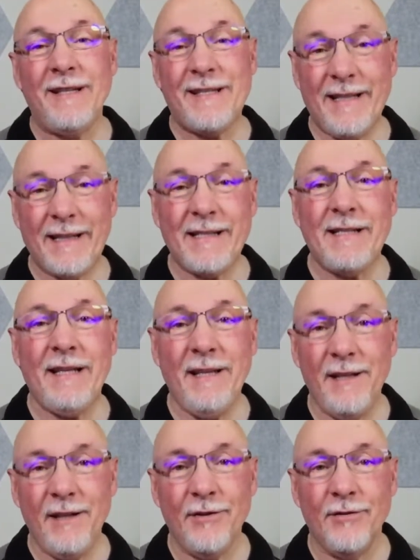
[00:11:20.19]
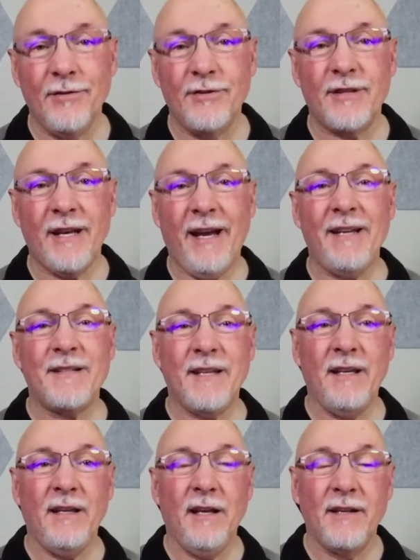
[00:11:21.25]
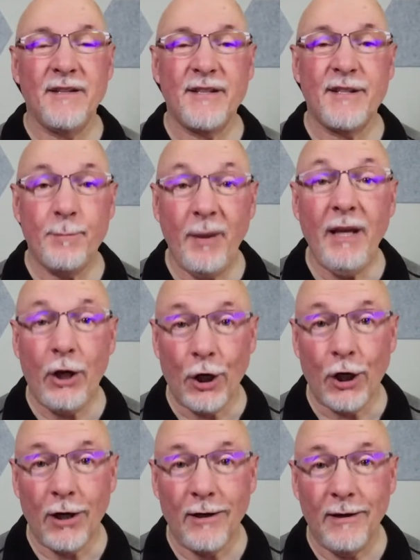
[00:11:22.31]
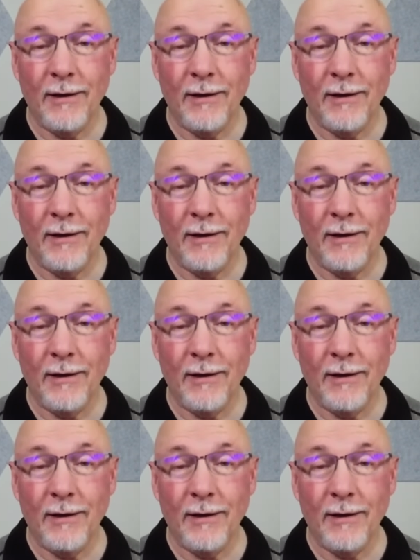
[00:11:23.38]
60 years as a speaker.